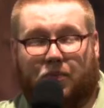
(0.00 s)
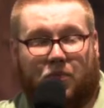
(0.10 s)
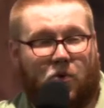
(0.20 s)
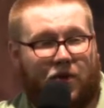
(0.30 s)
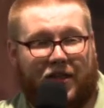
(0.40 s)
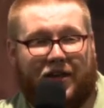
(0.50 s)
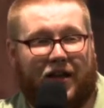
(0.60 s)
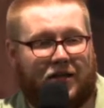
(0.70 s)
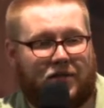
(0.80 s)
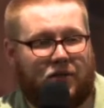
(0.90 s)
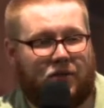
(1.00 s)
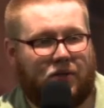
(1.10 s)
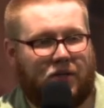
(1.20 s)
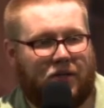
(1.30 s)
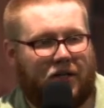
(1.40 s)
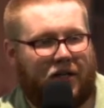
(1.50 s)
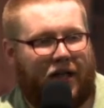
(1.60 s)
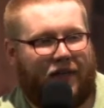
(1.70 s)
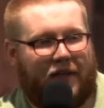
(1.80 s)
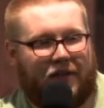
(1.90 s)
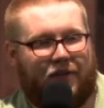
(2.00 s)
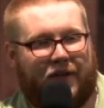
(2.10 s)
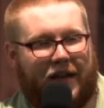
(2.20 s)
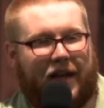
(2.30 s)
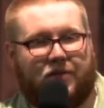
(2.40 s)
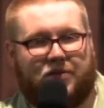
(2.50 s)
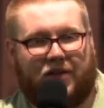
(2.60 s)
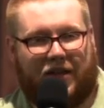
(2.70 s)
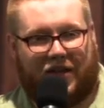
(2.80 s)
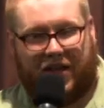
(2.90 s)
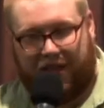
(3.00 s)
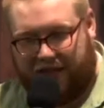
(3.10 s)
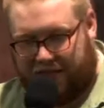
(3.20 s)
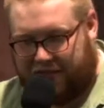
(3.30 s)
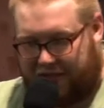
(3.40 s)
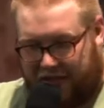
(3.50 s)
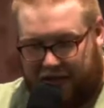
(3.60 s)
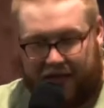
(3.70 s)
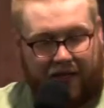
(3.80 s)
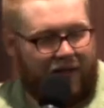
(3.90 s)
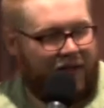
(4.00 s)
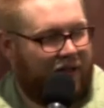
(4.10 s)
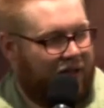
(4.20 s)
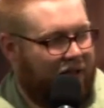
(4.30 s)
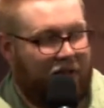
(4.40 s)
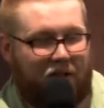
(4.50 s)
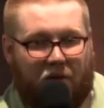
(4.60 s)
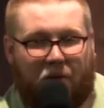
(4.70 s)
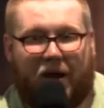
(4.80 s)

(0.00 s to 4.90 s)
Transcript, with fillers: more than I do, and that live it out so that he can see the